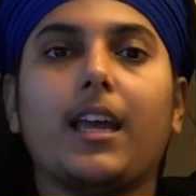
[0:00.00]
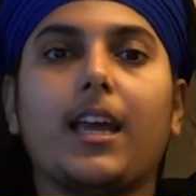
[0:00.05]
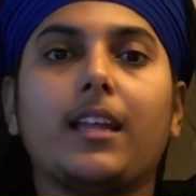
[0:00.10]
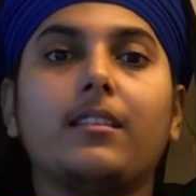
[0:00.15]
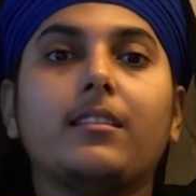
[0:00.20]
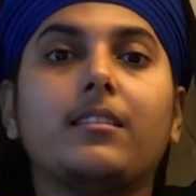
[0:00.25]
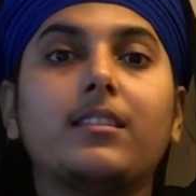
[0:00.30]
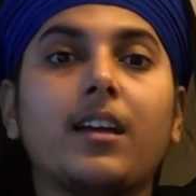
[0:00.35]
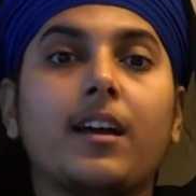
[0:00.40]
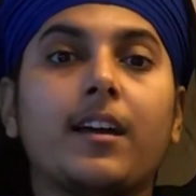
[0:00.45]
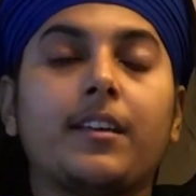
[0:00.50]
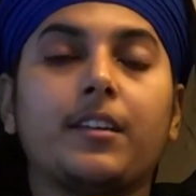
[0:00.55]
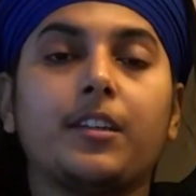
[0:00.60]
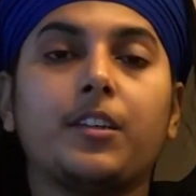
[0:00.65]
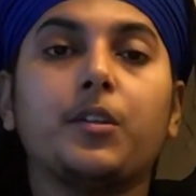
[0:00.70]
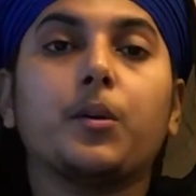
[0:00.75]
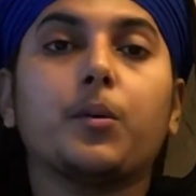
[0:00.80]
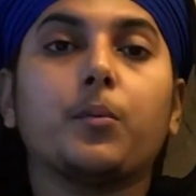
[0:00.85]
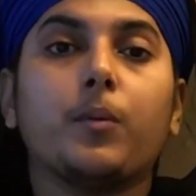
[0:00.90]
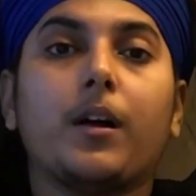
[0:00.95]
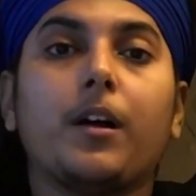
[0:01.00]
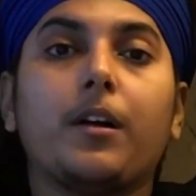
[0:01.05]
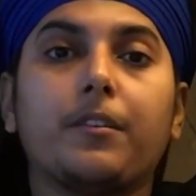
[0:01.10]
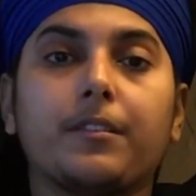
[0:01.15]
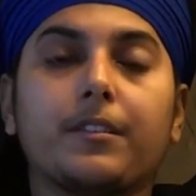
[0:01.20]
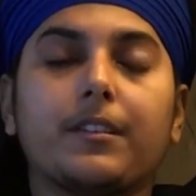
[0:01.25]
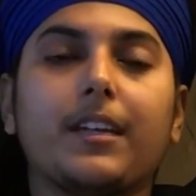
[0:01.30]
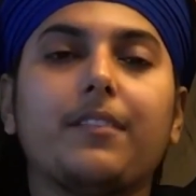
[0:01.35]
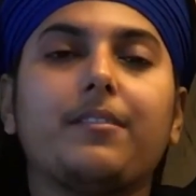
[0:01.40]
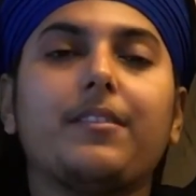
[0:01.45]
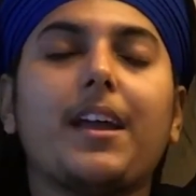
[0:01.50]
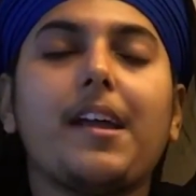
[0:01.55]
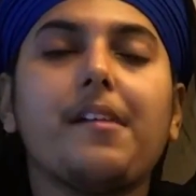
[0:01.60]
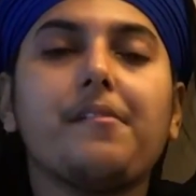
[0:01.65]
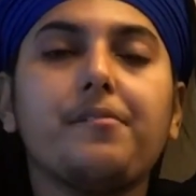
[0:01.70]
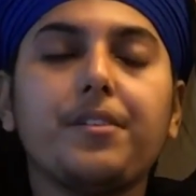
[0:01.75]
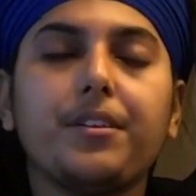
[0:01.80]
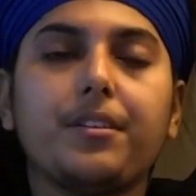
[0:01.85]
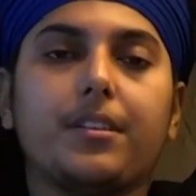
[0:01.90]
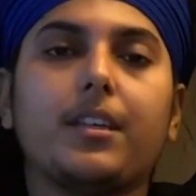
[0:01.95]
and Tan, your wealth, give
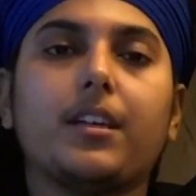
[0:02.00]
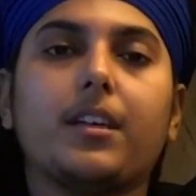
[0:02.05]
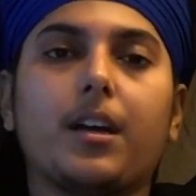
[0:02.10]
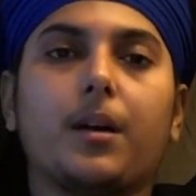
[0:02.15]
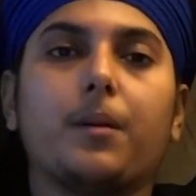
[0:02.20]
everything